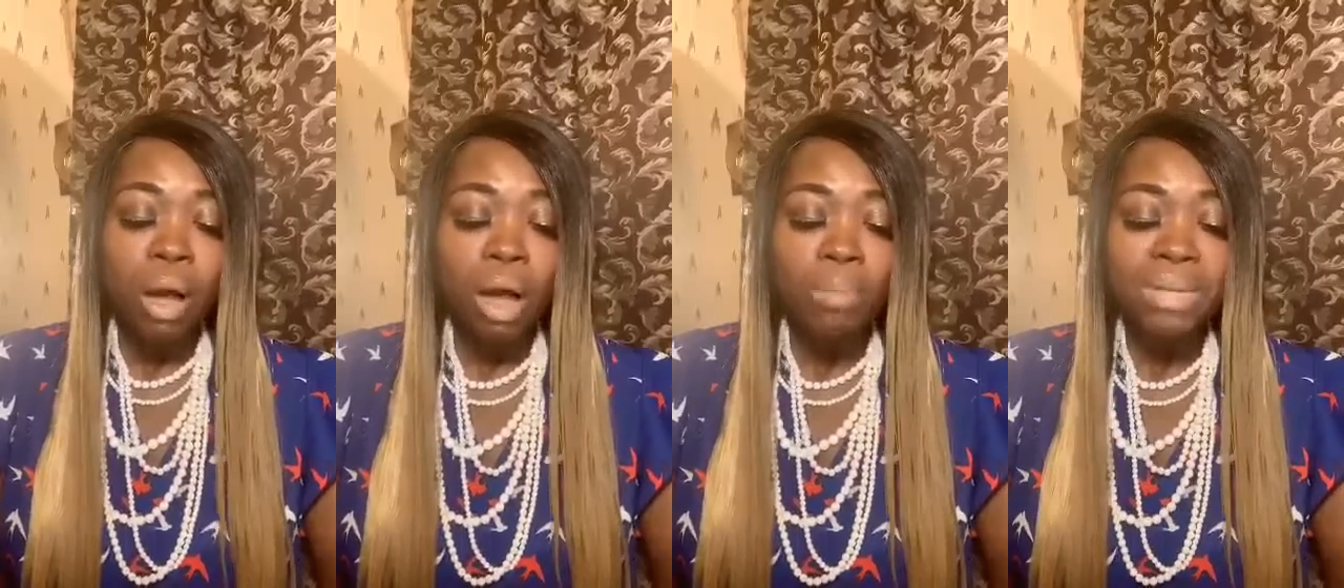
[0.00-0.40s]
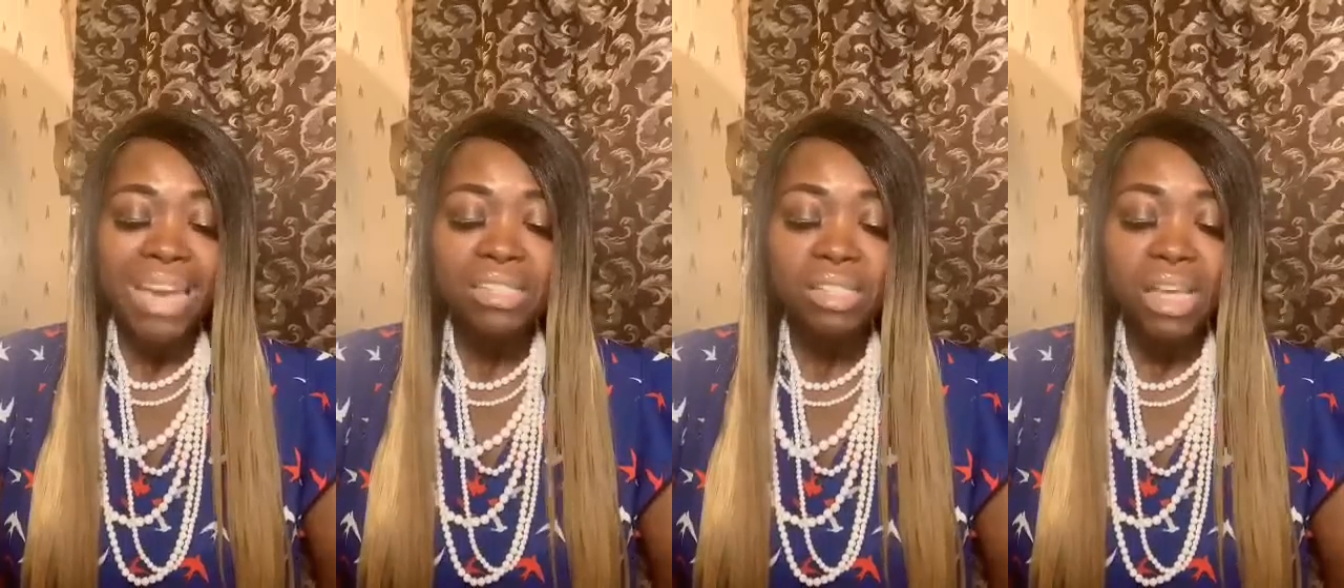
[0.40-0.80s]

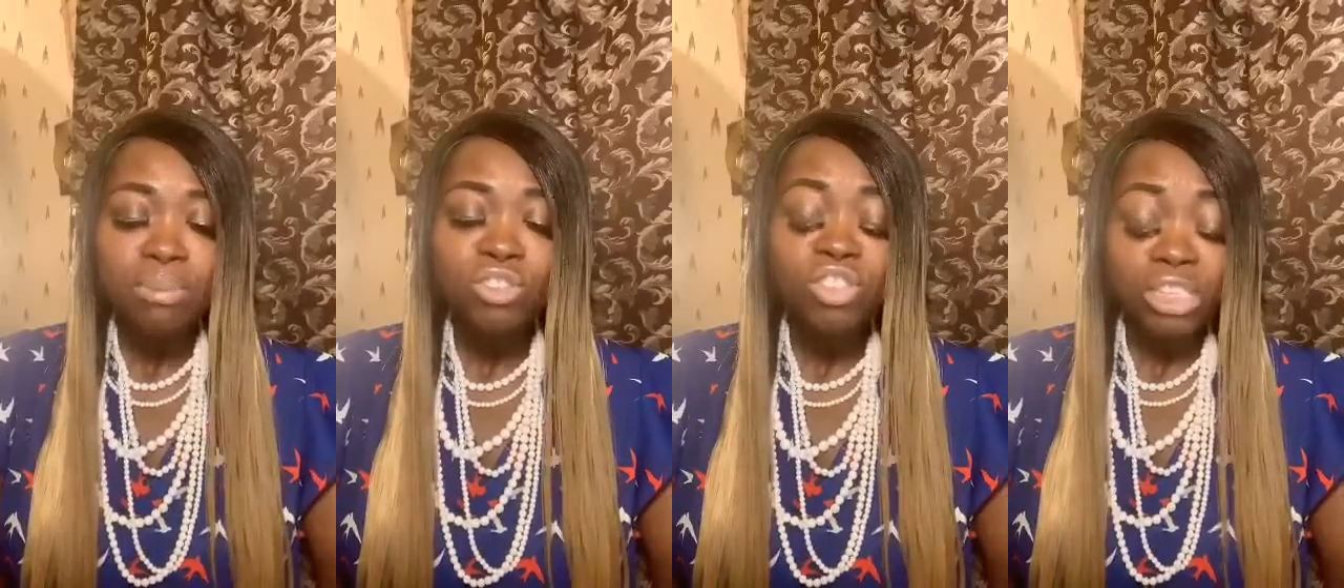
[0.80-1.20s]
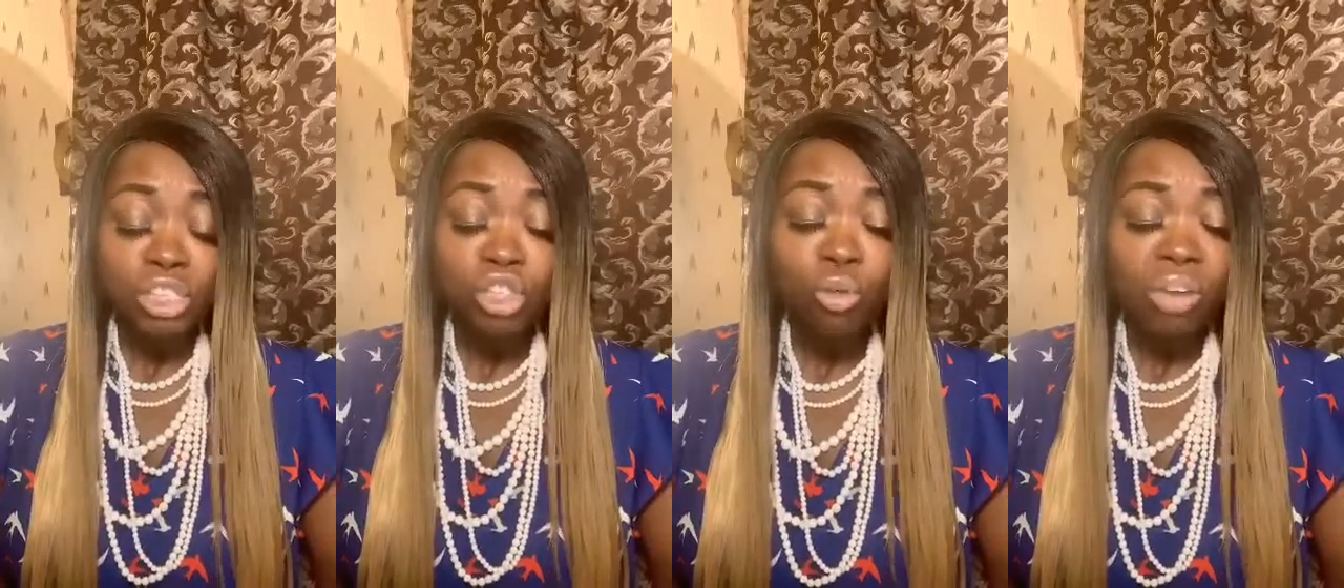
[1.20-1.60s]
Next, Psalm
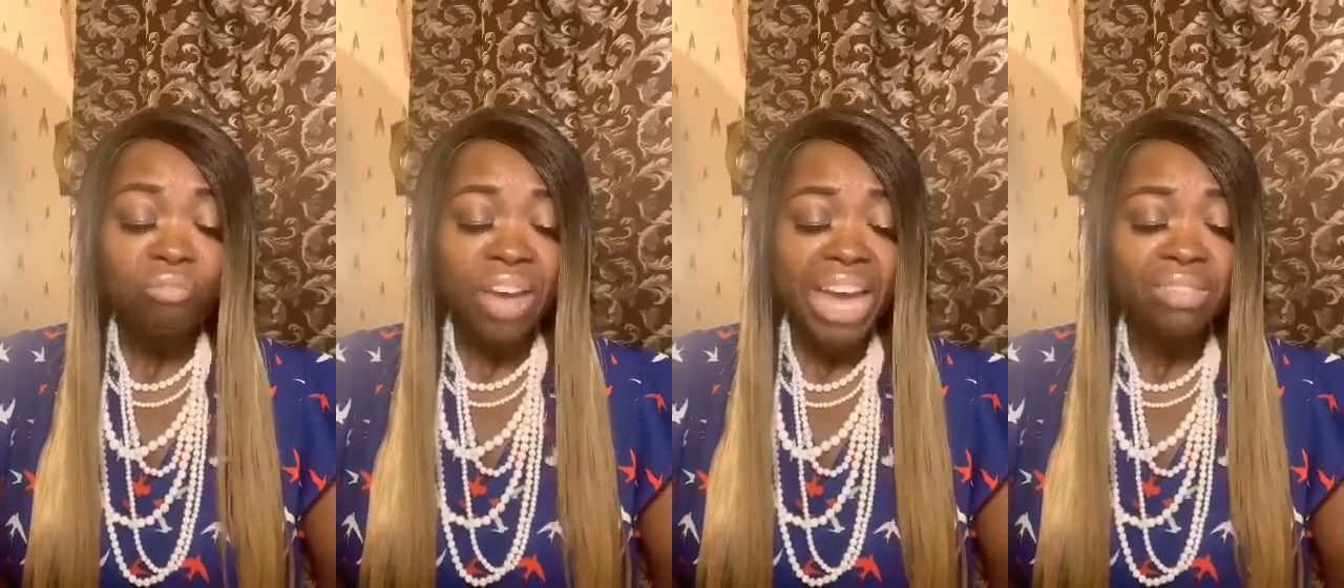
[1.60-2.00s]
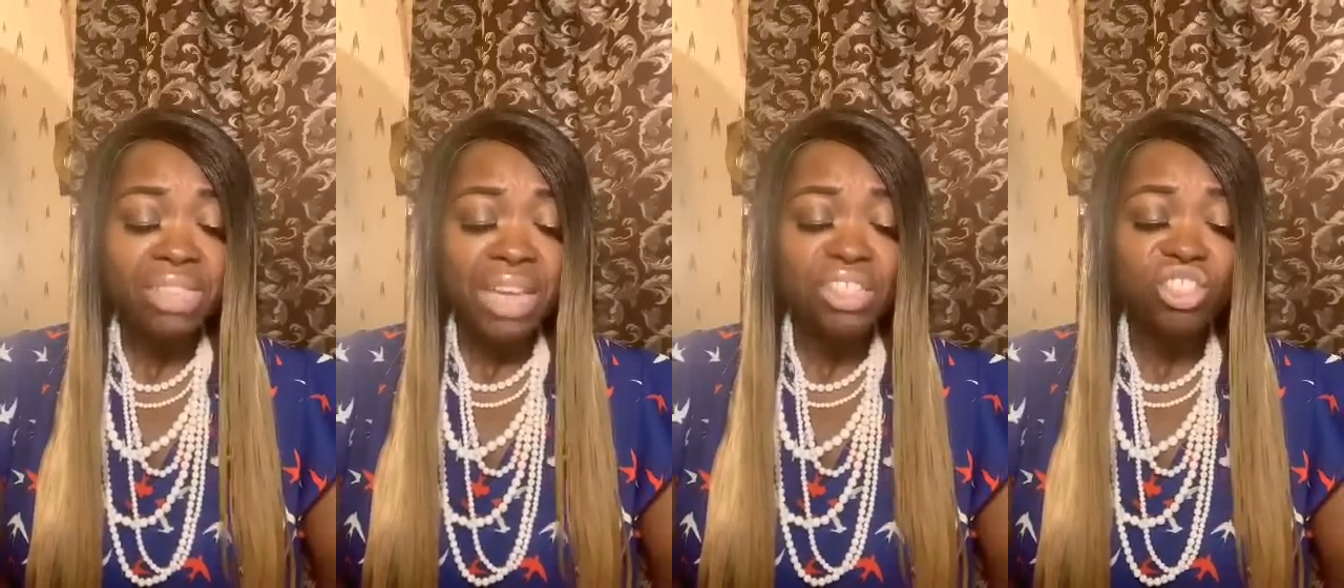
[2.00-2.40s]
62:5
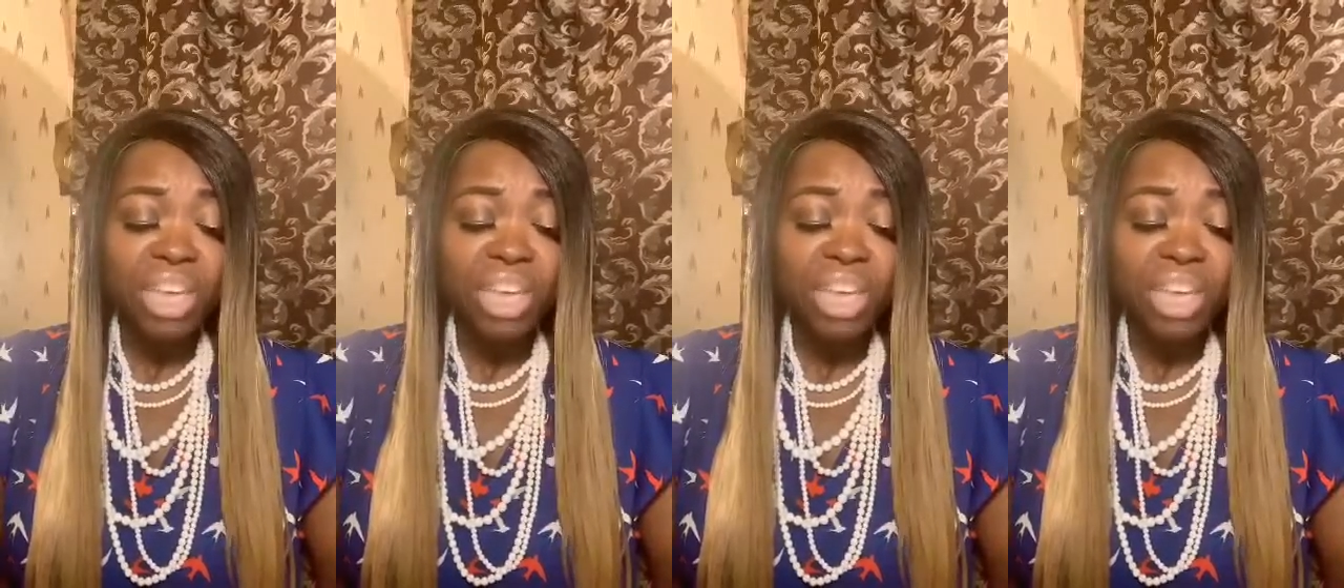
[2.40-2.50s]
says,